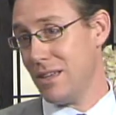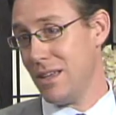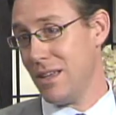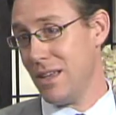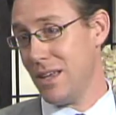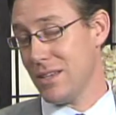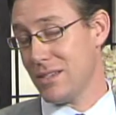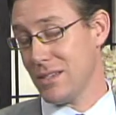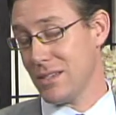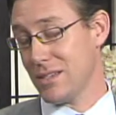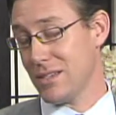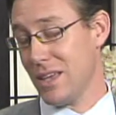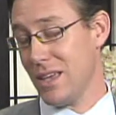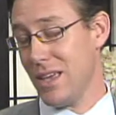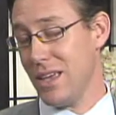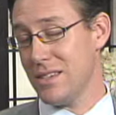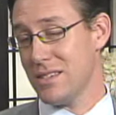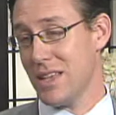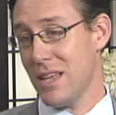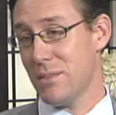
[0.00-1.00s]

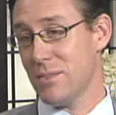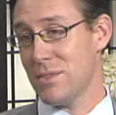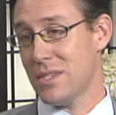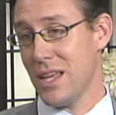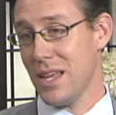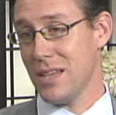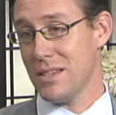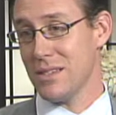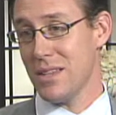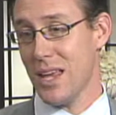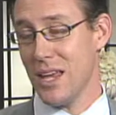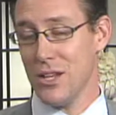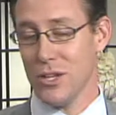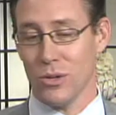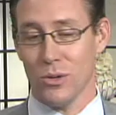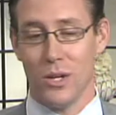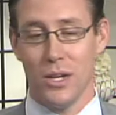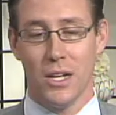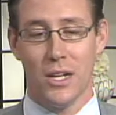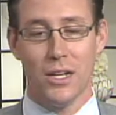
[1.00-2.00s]
as upset as they
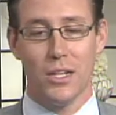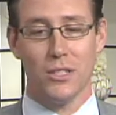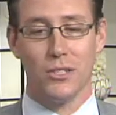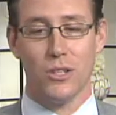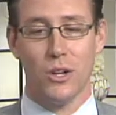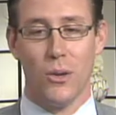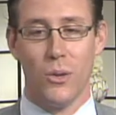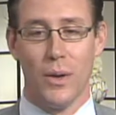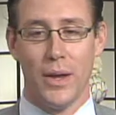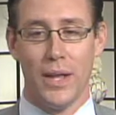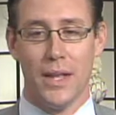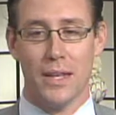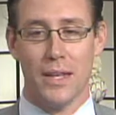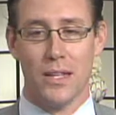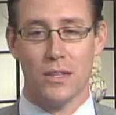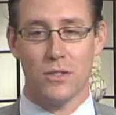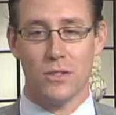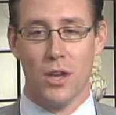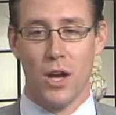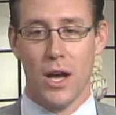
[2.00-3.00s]
do. So it
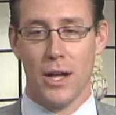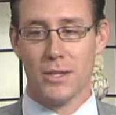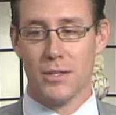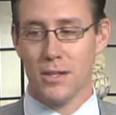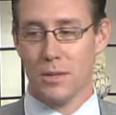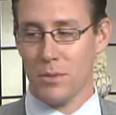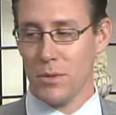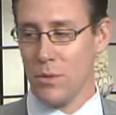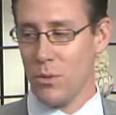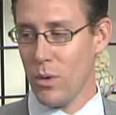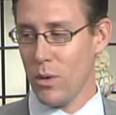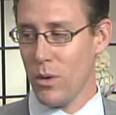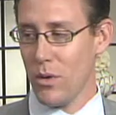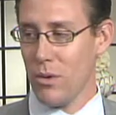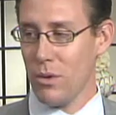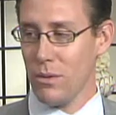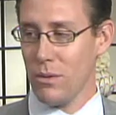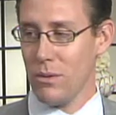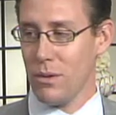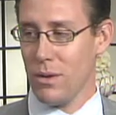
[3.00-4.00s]
is not something
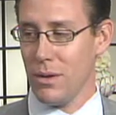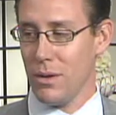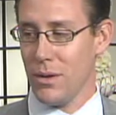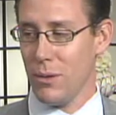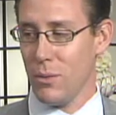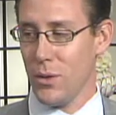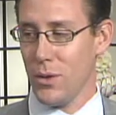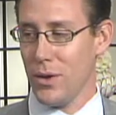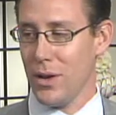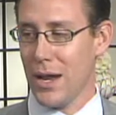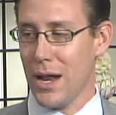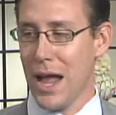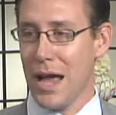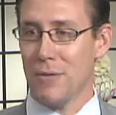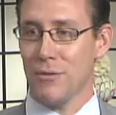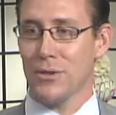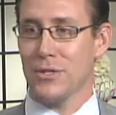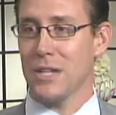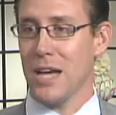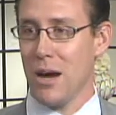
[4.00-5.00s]
where we're in an
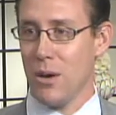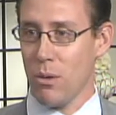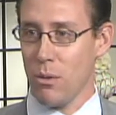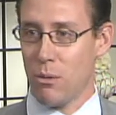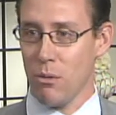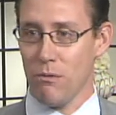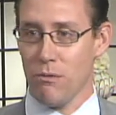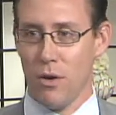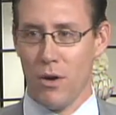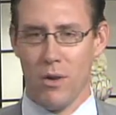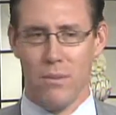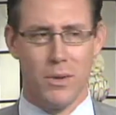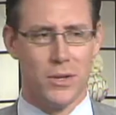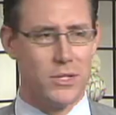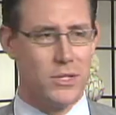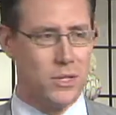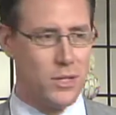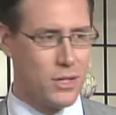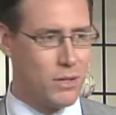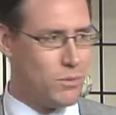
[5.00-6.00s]
ivory tower. We're very
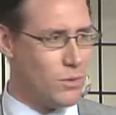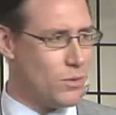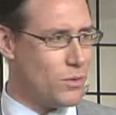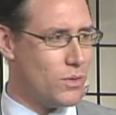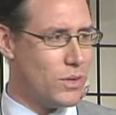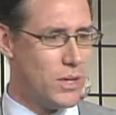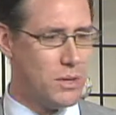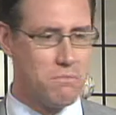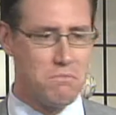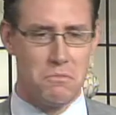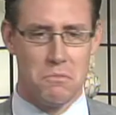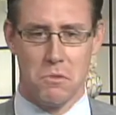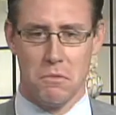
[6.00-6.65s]
much in the community.